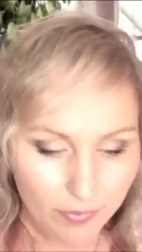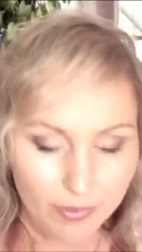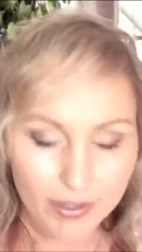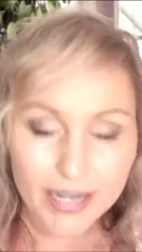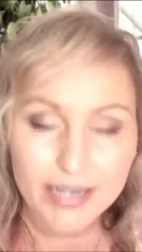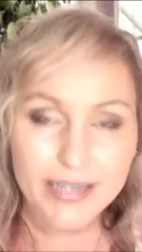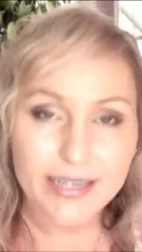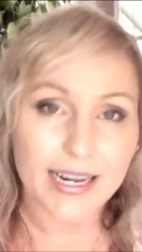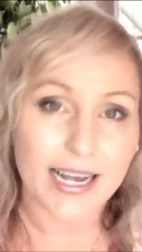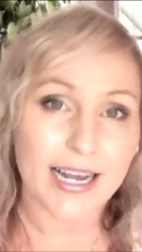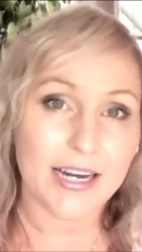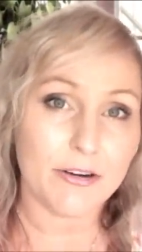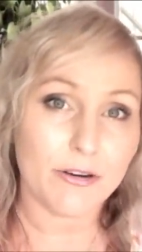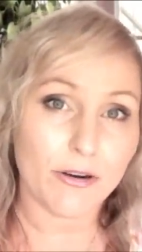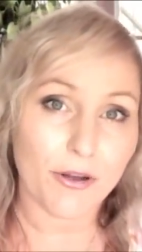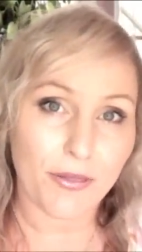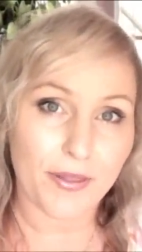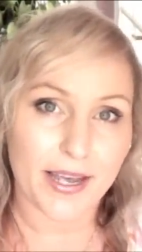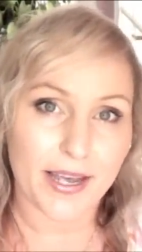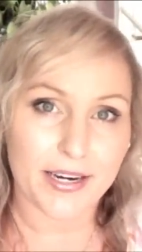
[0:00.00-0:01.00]
Then later
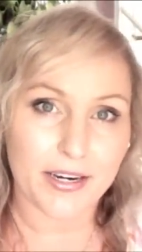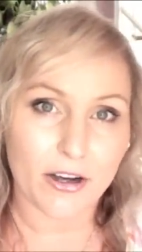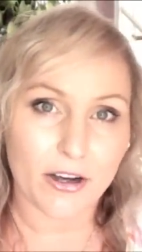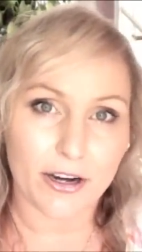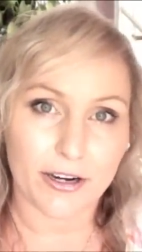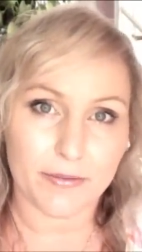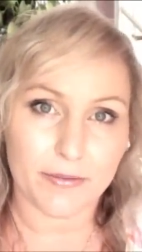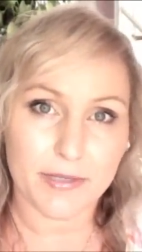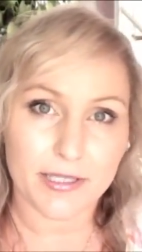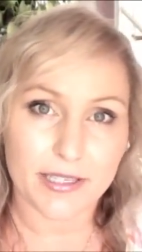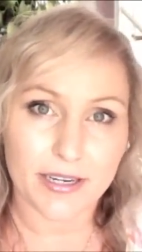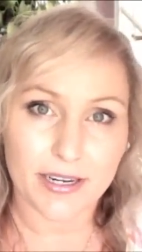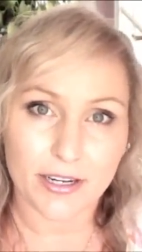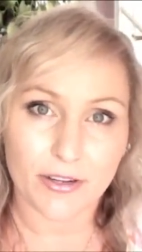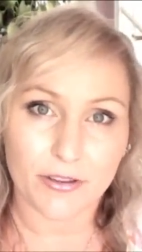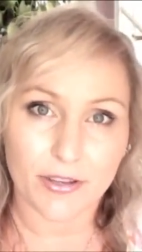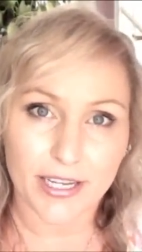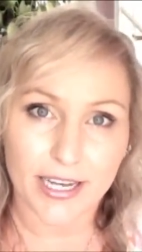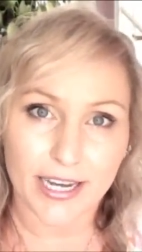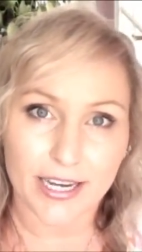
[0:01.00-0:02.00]
on that night, I'm sitting
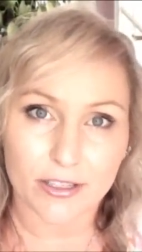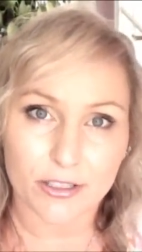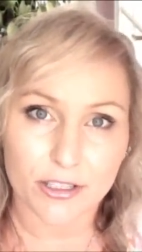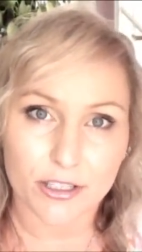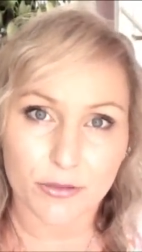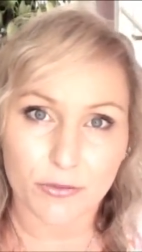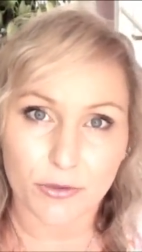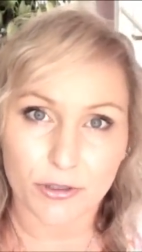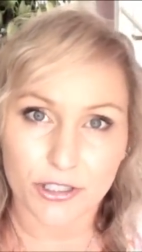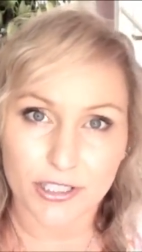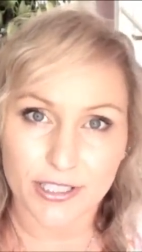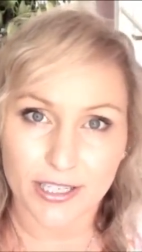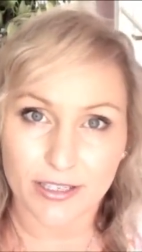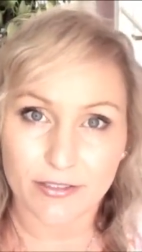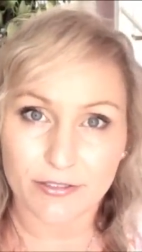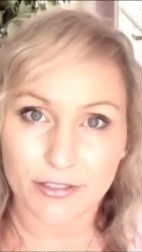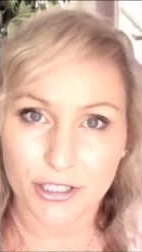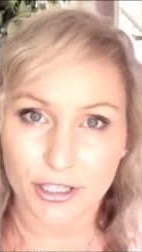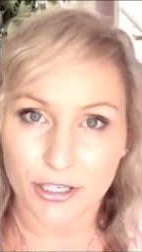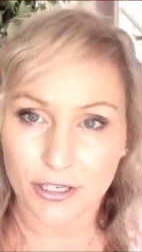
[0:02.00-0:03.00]
on the couch to watch
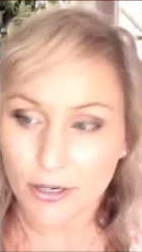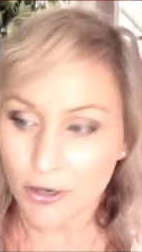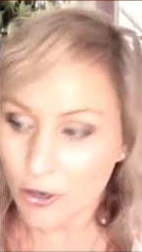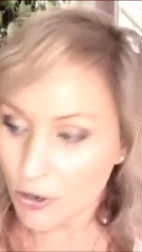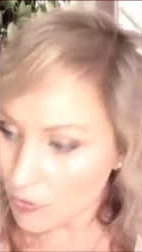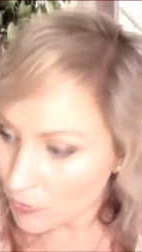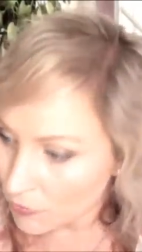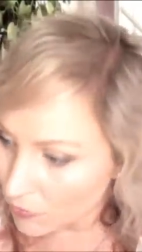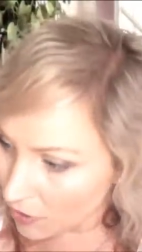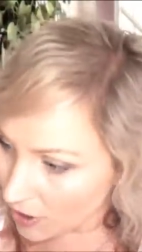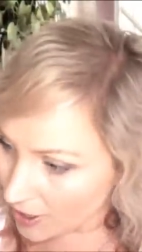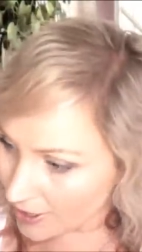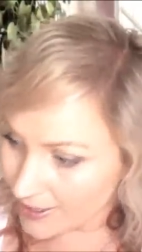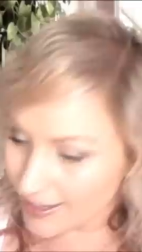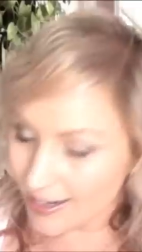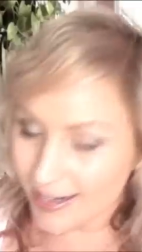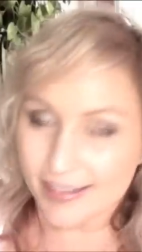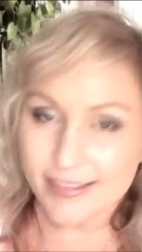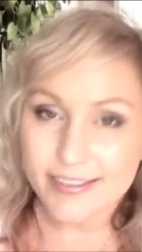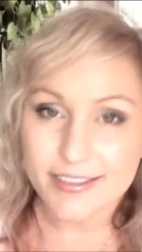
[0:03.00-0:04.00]
television. Right
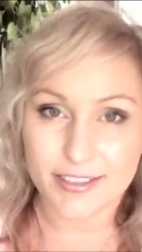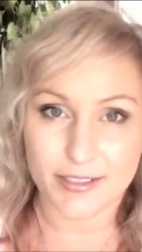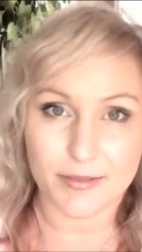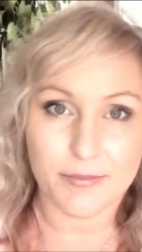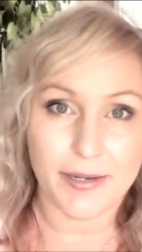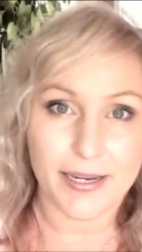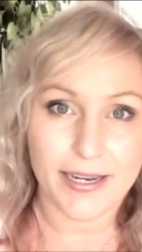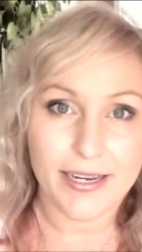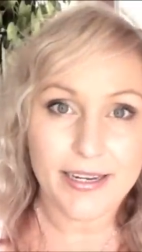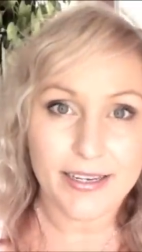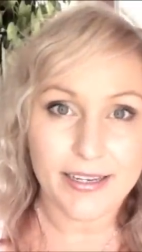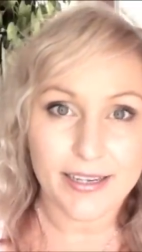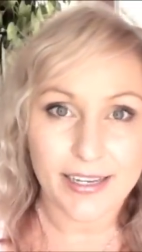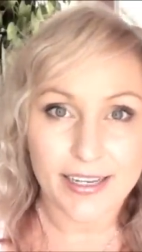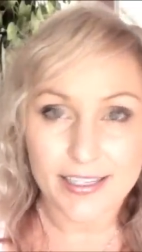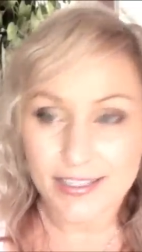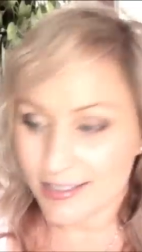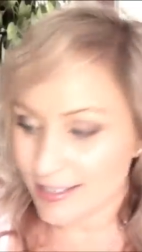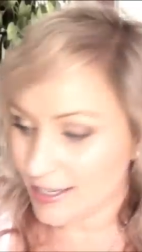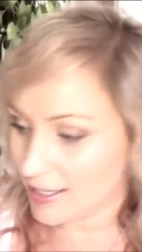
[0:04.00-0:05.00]
next to me,
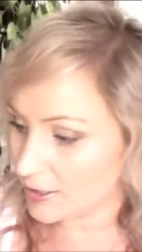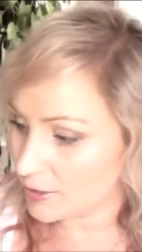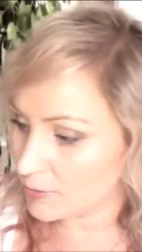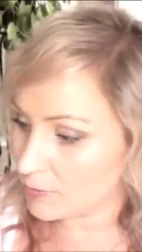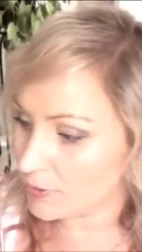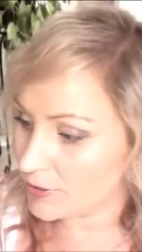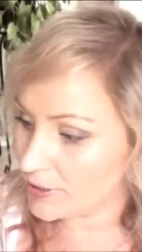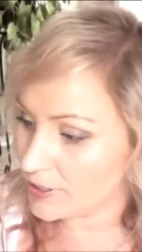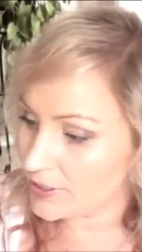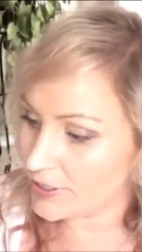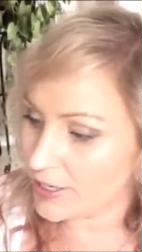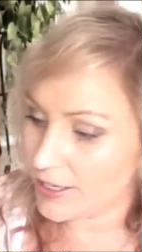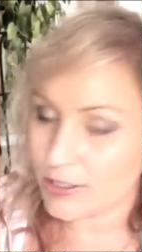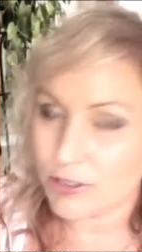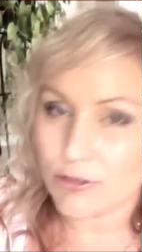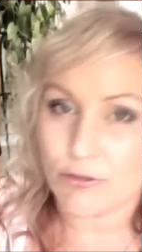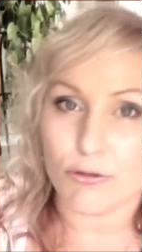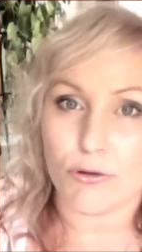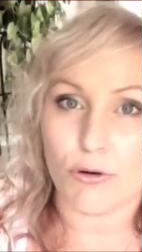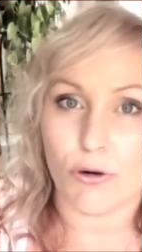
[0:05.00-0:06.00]
it starts, one starts
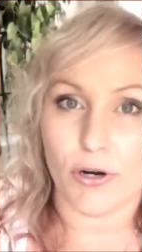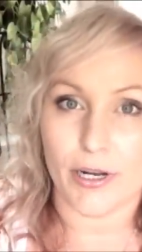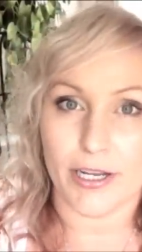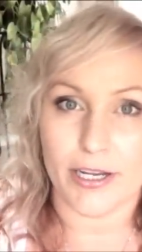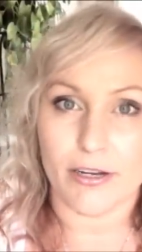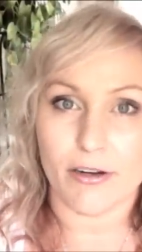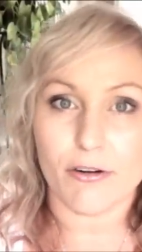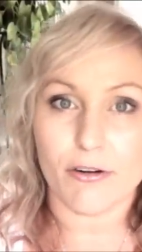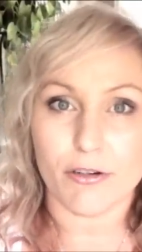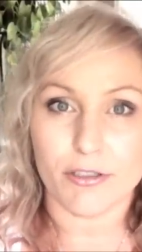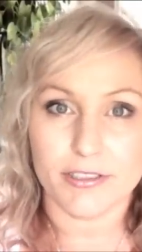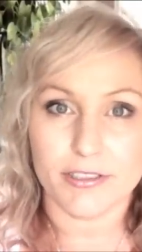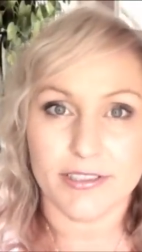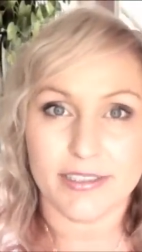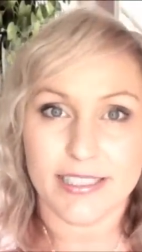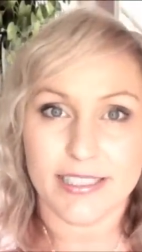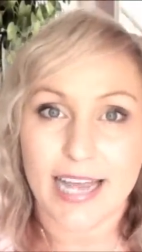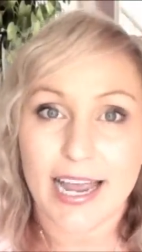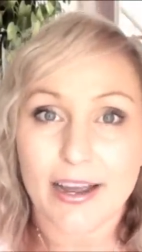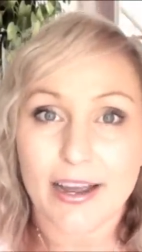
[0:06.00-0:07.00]
crawling across
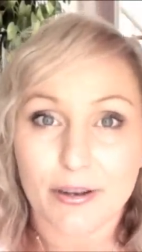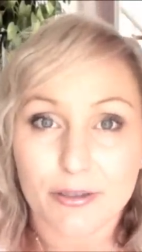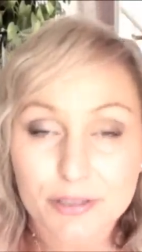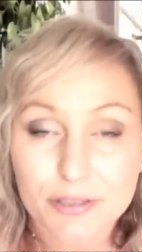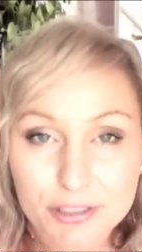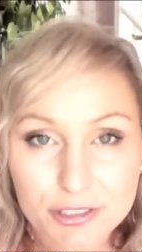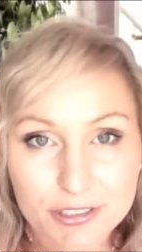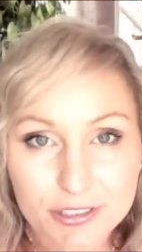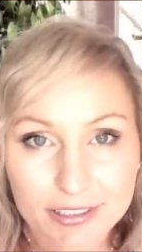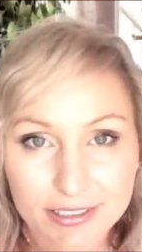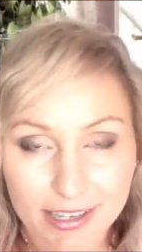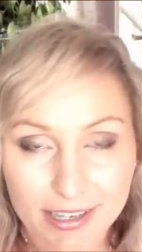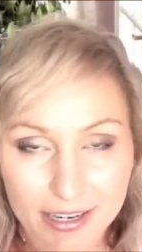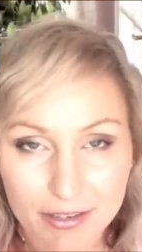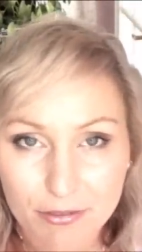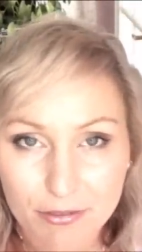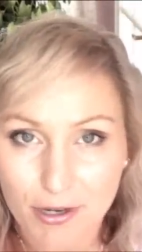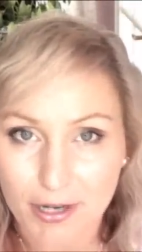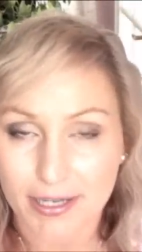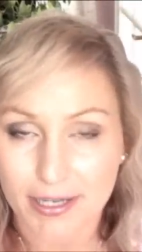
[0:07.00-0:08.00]
the couch,
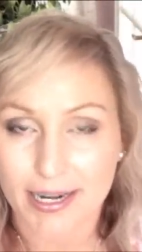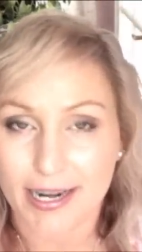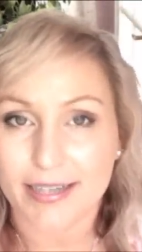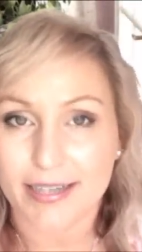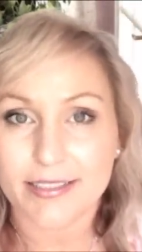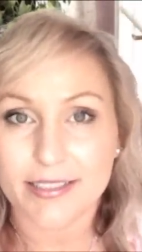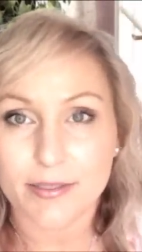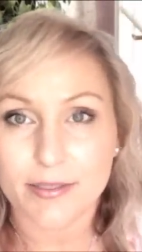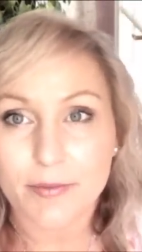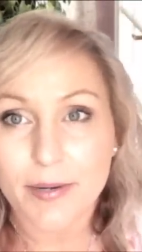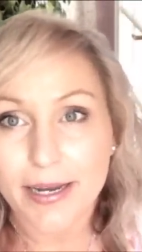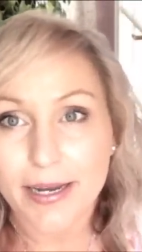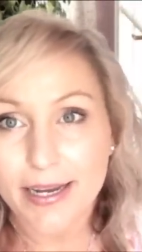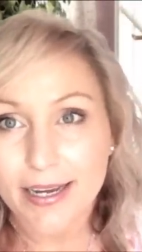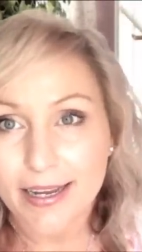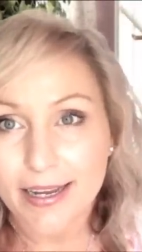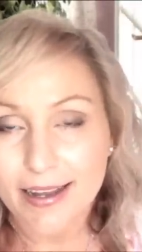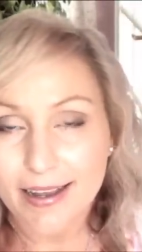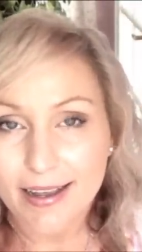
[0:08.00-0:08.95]
like right next to me,